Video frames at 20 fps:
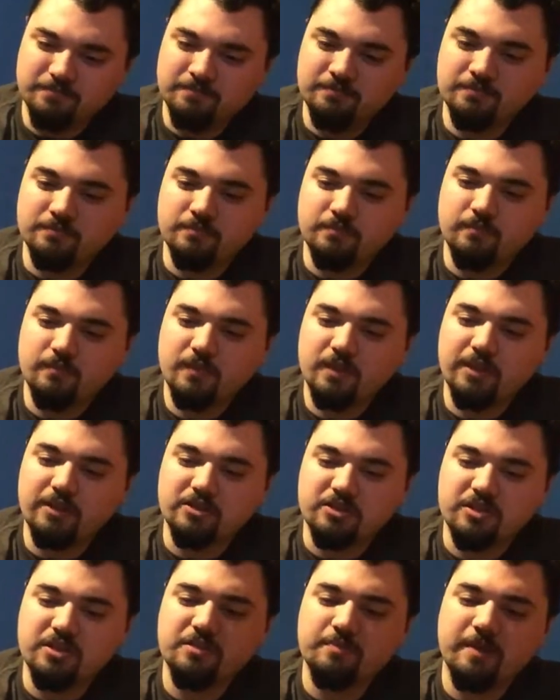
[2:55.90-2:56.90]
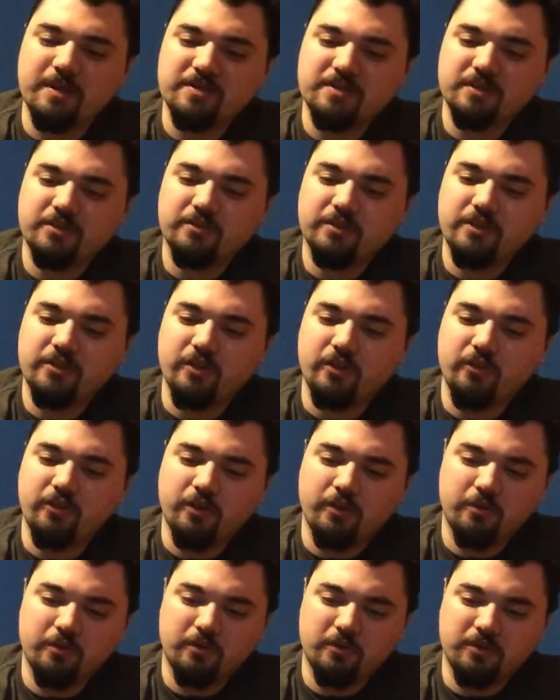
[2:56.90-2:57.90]
and she's basically the
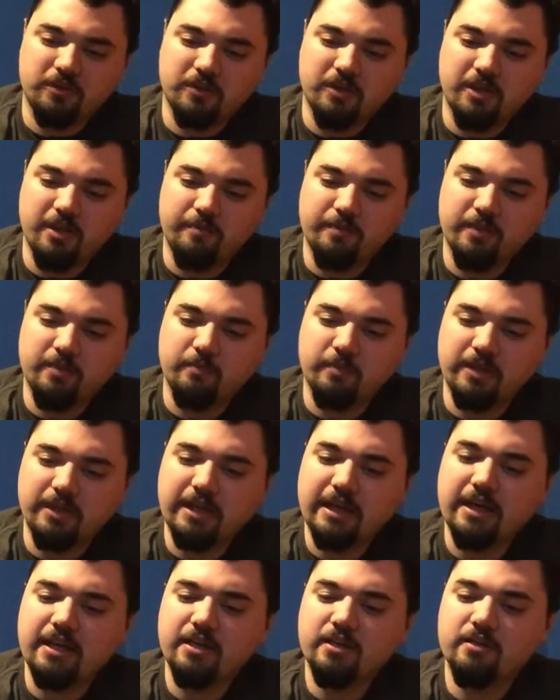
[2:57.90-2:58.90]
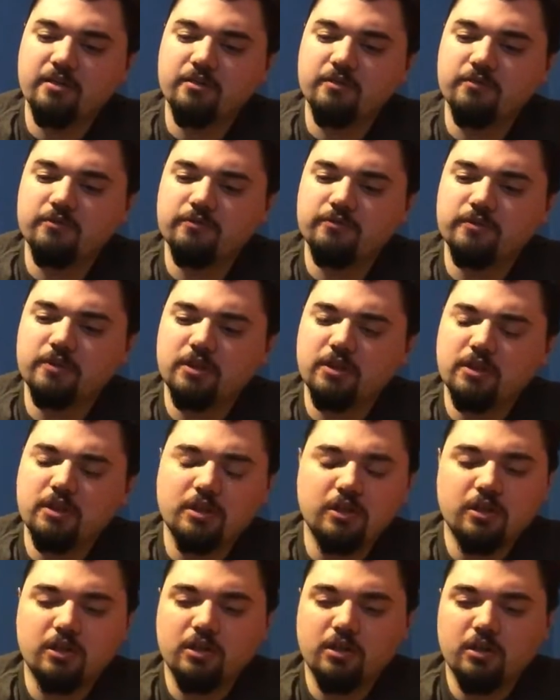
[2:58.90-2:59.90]
loner type, and we kind of
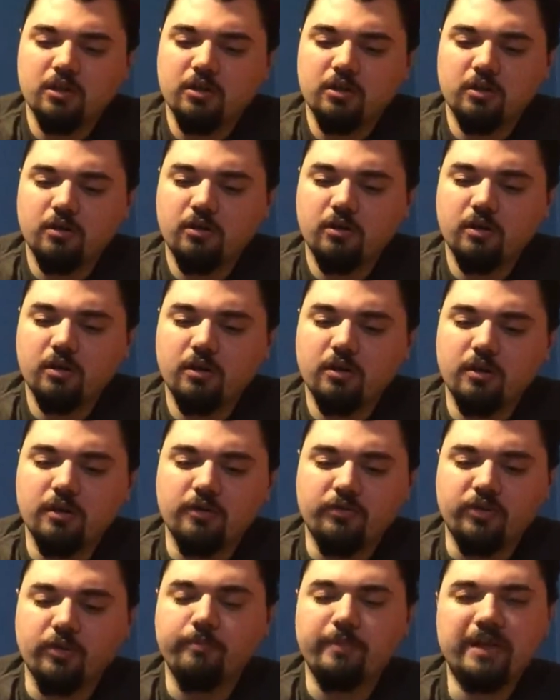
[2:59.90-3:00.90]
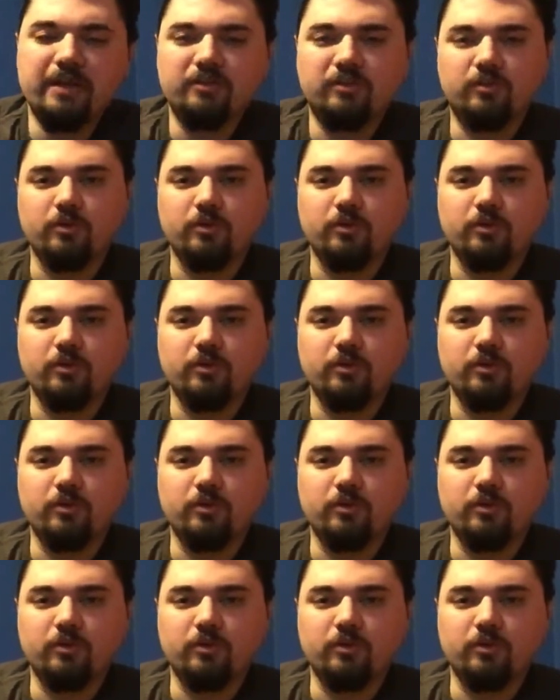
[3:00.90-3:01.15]
it, eh, the main